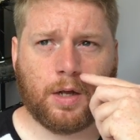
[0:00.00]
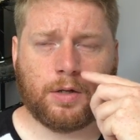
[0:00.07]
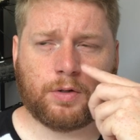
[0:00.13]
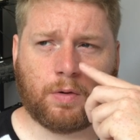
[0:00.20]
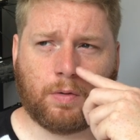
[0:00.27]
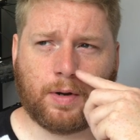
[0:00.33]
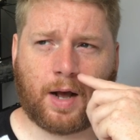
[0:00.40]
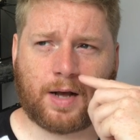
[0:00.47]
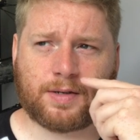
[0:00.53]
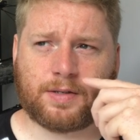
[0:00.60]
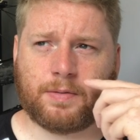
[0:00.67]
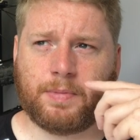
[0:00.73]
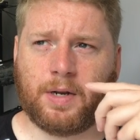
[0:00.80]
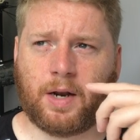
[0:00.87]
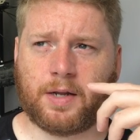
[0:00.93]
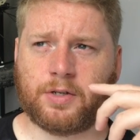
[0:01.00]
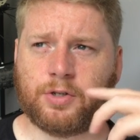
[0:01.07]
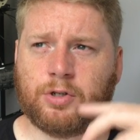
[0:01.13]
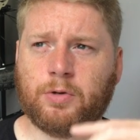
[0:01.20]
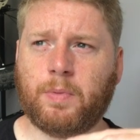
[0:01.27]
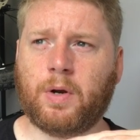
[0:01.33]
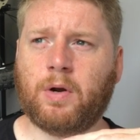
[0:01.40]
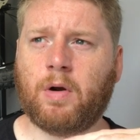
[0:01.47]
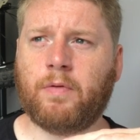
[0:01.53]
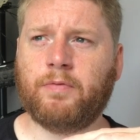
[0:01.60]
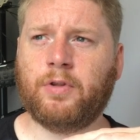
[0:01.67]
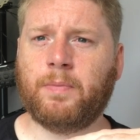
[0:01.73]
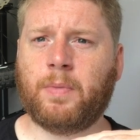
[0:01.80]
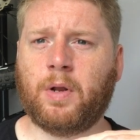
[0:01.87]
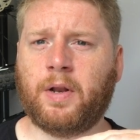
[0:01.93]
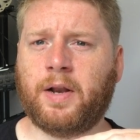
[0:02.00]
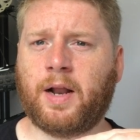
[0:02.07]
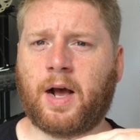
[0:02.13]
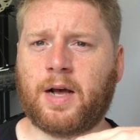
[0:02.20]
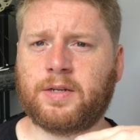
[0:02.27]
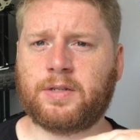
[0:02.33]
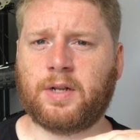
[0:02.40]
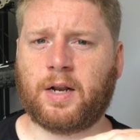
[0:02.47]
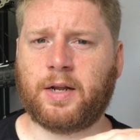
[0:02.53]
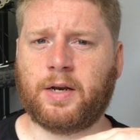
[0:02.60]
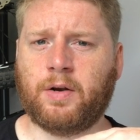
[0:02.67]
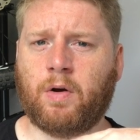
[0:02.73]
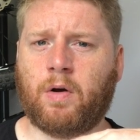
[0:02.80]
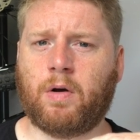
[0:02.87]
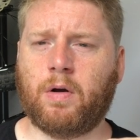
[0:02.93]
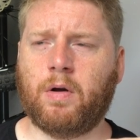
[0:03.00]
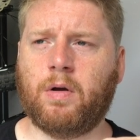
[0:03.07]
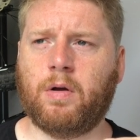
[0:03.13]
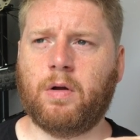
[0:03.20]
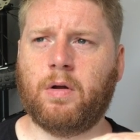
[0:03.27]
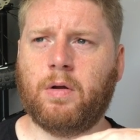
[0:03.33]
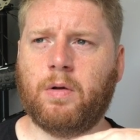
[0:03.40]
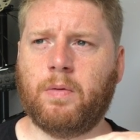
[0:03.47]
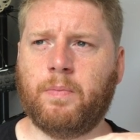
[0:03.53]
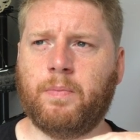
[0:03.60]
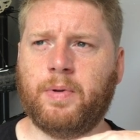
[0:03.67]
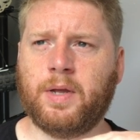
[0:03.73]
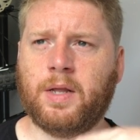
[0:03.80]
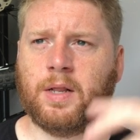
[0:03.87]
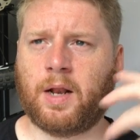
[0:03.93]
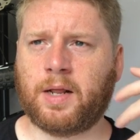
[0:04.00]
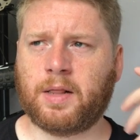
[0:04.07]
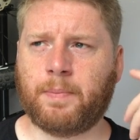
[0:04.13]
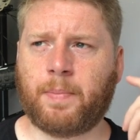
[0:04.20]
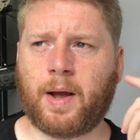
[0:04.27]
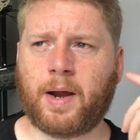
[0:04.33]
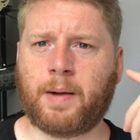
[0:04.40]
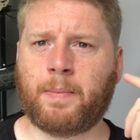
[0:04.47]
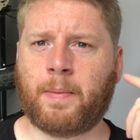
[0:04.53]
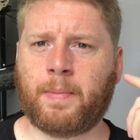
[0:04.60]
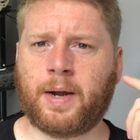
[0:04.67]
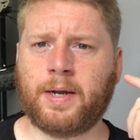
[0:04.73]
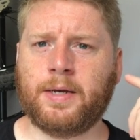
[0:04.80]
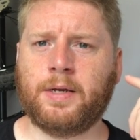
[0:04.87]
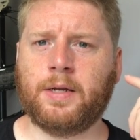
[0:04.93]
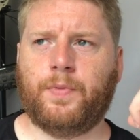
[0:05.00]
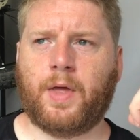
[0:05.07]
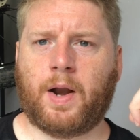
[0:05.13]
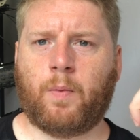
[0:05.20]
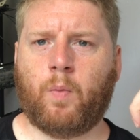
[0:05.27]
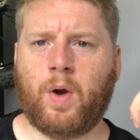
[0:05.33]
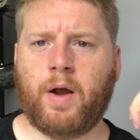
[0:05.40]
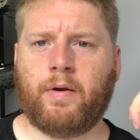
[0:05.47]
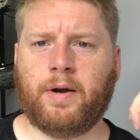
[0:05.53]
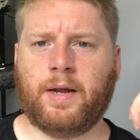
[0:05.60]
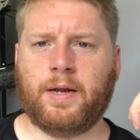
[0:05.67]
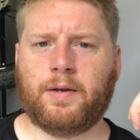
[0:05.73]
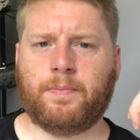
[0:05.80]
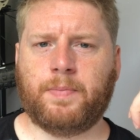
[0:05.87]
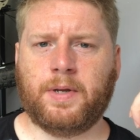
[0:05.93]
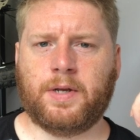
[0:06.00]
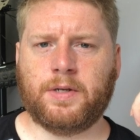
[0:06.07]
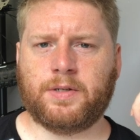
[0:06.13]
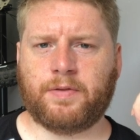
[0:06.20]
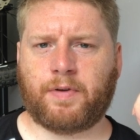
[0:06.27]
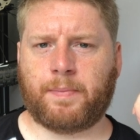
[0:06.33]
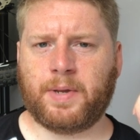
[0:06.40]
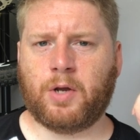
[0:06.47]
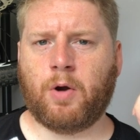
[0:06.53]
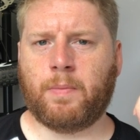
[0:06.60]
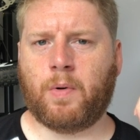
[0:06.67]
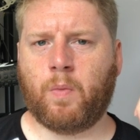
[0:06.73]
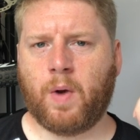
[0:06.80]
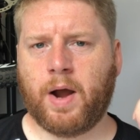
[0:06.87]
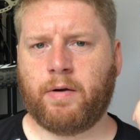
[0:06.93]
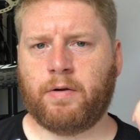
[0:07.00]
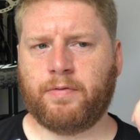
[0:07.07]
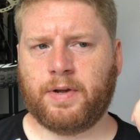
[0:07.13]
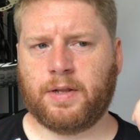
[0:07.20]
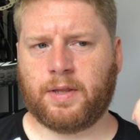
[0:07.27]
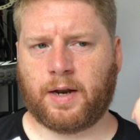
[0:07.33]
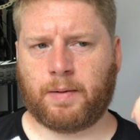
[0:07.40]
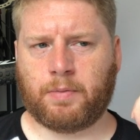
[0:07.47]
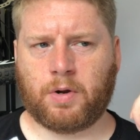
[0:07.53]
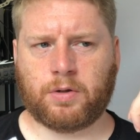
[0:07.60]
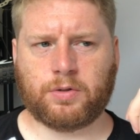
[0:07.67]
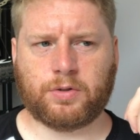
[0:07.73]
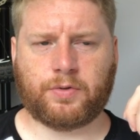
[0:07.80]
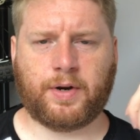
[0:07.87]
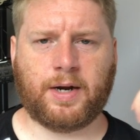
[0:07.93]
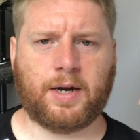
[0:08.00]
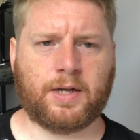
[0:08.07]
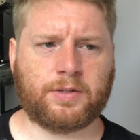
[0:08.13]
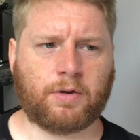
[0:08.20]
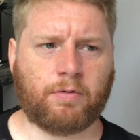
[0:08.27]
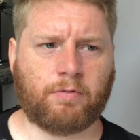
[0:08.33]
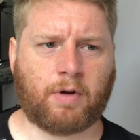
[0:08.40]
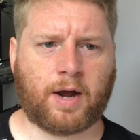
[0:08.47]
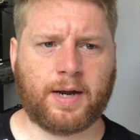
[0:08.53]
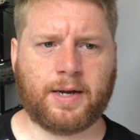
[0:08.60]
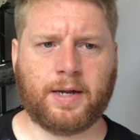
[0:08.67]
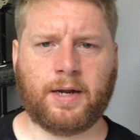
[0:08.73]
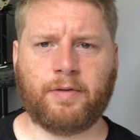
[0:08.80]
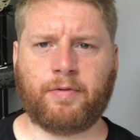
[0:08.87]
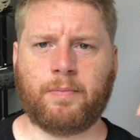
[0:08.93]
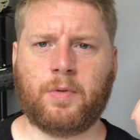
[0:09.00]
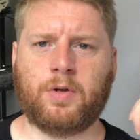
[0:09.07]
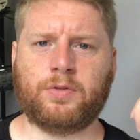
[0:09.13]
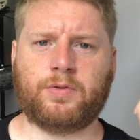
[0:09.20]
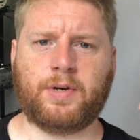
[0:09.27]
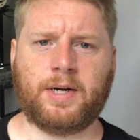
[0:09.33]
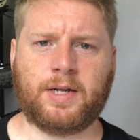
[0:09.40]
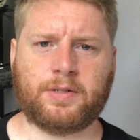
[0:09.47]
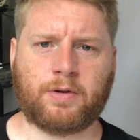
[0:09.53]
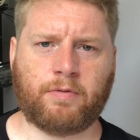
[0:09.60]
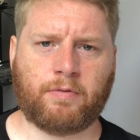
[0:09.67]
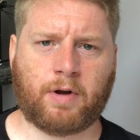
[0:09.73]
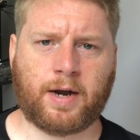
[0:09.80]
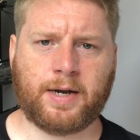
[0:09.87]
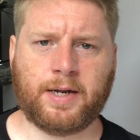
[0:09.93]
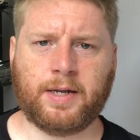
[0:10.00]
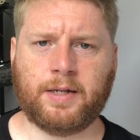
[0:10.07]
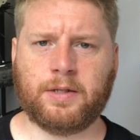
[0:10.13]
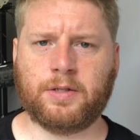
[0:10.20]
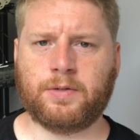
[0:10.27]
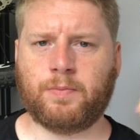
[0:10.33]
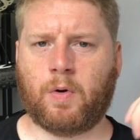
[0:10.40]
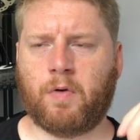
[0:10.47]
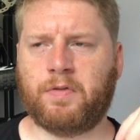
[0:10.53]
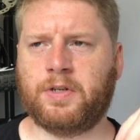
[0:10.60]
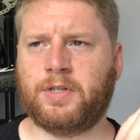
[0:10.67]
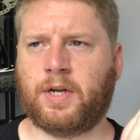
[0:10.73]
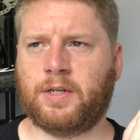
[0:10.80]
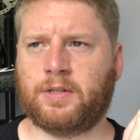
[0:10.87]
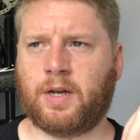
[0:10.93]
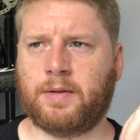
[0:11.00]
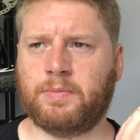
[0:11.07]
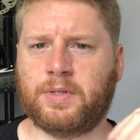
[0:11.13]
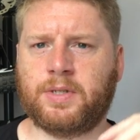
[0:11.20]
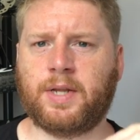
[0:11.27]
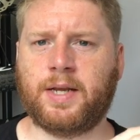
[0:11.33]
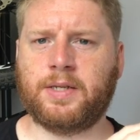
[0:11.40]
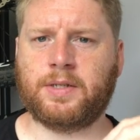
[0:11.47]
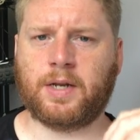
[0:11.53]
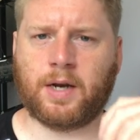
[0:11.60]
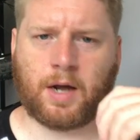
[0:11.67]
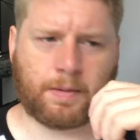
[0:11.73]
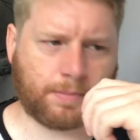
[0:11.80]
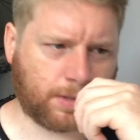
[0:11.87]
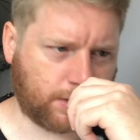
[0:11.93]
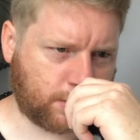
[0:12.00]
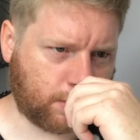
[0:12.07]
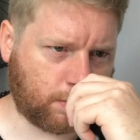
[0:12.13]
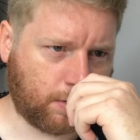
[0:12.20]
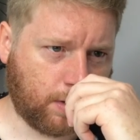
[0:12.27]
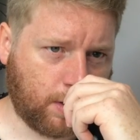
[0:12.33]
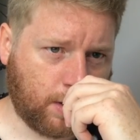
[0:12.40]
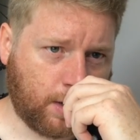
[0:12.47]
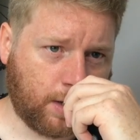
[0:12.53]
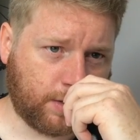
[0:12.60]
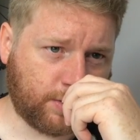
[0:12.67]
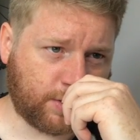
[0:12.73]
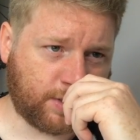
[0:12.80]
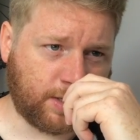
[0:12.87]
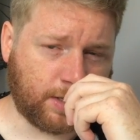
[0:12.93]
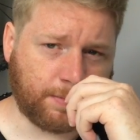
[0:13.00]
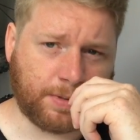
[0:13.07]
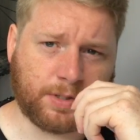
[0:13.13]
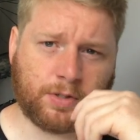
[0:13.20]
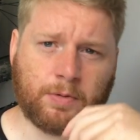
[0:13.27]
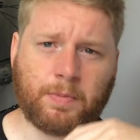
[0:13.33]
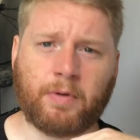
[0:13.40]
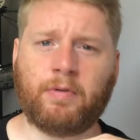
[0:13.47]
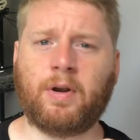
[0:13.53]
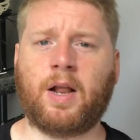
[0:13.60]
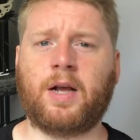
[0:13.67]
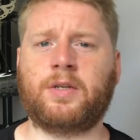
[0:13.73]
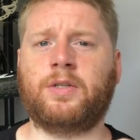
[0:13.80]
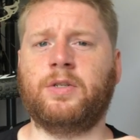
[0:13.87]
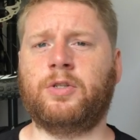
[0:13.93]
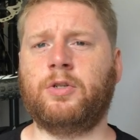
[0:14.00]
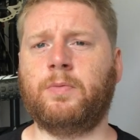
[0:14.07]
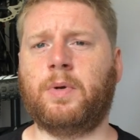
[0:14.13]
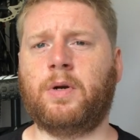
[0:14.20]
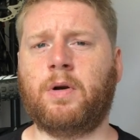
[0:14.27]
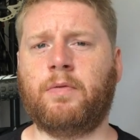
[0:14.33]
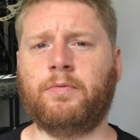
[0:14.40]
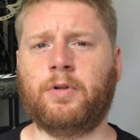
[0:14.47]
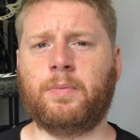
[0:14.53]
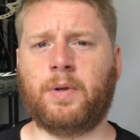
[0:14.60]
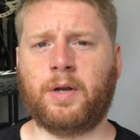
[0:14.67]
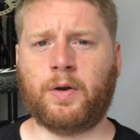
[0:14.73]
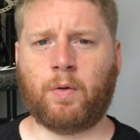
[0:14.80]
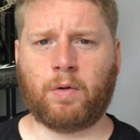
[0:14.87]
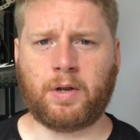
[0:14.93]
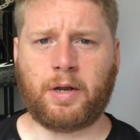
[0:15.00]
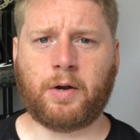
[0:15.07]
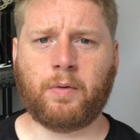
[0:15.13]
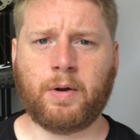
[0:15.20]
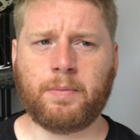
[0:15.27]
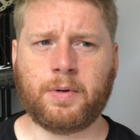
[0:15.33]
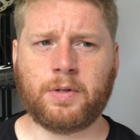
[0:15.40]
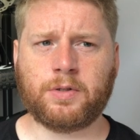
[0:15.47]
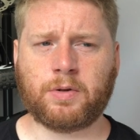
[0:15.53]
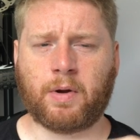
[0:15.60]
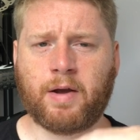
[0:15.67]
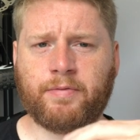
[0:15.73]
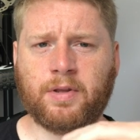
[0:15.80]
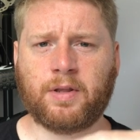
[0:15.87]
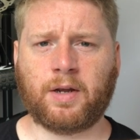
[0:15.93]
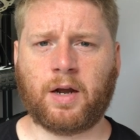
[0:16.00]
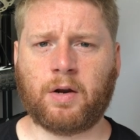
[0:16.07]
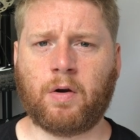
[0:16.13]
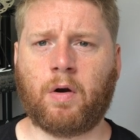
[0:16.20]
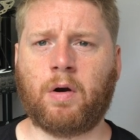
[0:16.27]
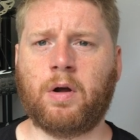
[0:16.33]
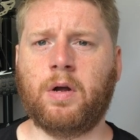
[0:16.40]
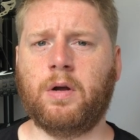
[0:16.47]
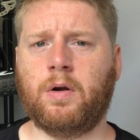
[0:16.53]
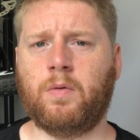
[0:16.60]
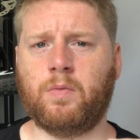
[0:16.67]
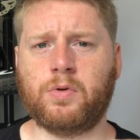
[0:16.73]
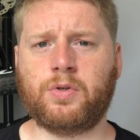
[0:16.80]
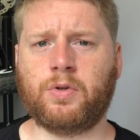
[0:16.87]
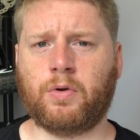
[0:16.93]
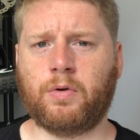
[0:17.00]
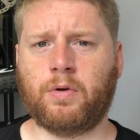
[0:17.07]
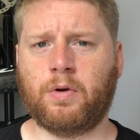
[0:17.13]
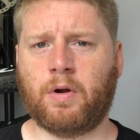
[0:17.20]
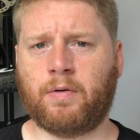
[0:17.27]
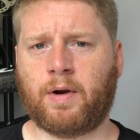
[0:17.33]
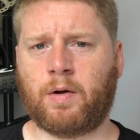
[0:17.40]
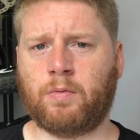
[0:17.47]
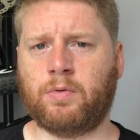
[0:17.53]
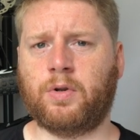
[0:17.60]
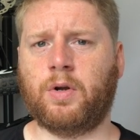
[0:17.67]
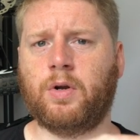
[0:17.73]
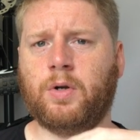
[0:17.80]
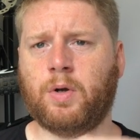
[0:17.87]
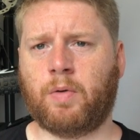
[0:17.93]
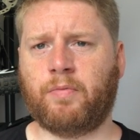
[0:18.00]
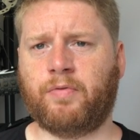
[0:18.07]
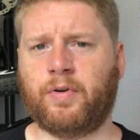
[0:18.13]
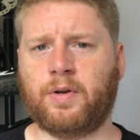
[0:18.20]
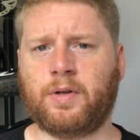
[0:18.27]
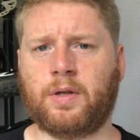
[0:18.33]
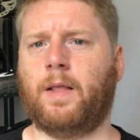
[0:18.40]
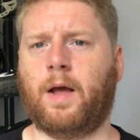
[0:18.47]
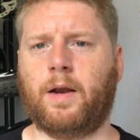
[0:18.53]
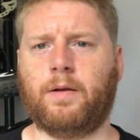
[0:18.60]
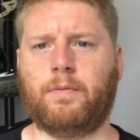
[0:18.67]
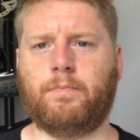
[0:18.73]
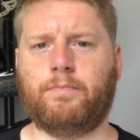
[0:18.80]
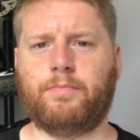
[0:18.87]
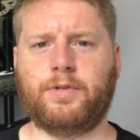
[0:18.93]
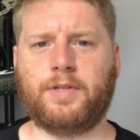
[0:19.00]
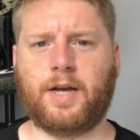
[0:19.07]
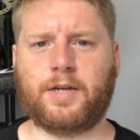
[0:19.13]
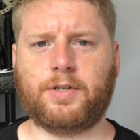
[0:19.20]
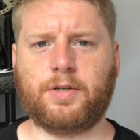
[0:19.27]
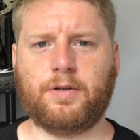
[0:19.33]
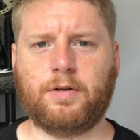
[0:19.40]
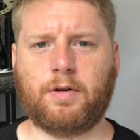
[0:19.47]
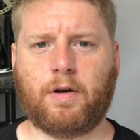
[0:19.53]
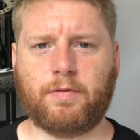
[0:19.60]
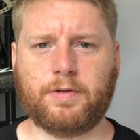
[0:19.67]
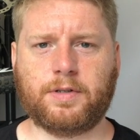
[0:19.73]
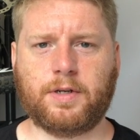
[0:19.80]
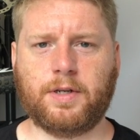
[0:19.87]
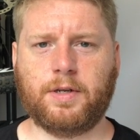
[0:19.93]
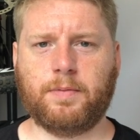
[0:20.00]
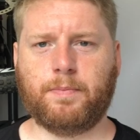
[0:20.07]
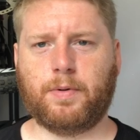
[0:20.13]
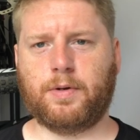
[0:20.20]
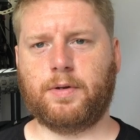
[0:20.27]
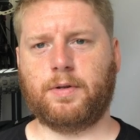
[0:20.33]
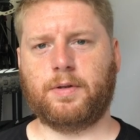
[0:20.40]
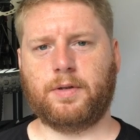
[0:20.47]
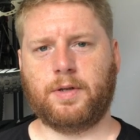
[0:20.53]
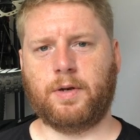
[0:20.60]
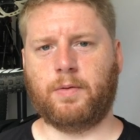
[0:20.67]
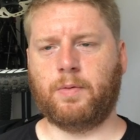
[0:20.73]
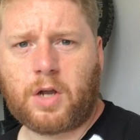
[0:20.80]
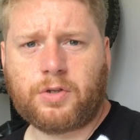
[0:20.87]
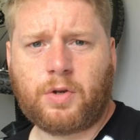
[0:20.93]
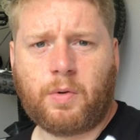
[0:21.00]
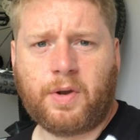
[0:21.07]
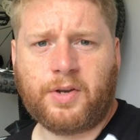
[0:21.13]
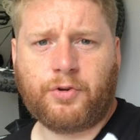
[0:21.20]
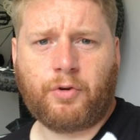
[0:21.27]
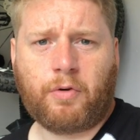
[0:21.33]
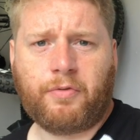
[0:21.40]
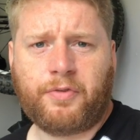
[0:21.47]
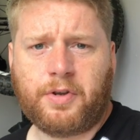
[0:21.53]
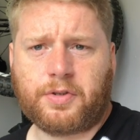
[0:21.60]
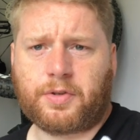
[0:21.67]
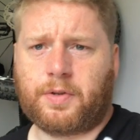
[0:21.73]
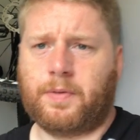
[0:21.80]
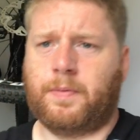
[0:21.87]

So it has to be like super comfortable, and it has to like not be in like the back of my mind that I'm wearing it, because if I become aware of it, then I'm concentrating less on riding. If I'm concentrating less on riding, there's more of a chance like mistakes can happen. So just need to be super relaxed and super comfortable in all the equipment. So everything I got was done around comfort and protection, obviously, but you know. So enduro first.